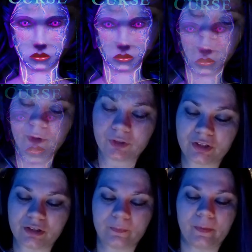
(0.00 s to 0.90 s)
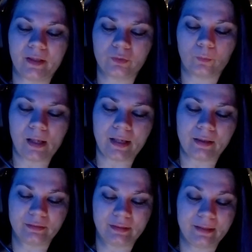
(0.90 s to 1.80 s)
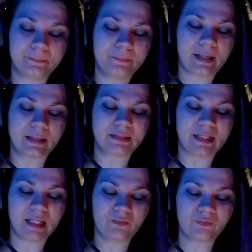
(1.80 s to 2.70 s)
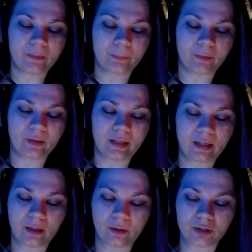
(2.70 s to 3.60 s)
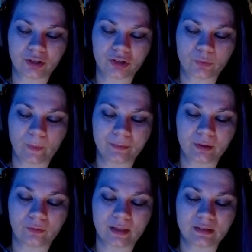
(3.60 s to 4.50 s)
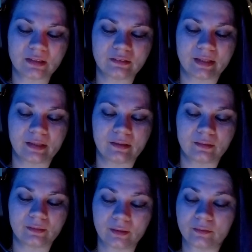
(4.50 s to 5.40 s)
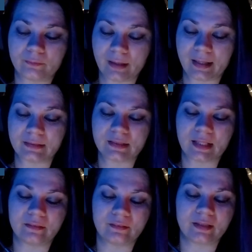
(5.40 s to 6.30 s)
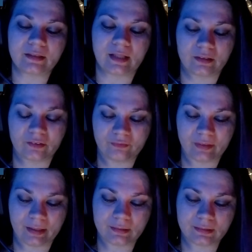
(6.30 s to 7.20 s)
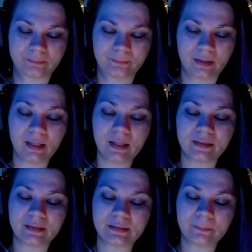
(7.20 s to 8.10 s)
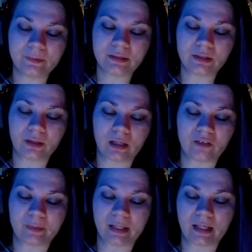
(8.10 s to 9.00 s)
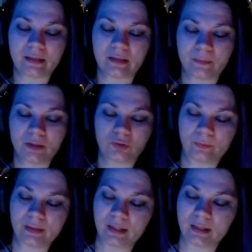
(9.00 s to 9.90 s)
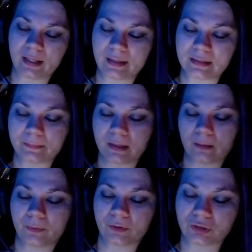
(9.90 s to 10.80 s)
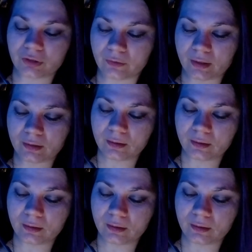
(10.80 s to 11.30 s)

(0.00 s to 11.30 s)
horses bucked wildly as the heat from the burning carriage swept across the reins and licked at their flanks. The assembly took off behind them as Reed and his men pursued it.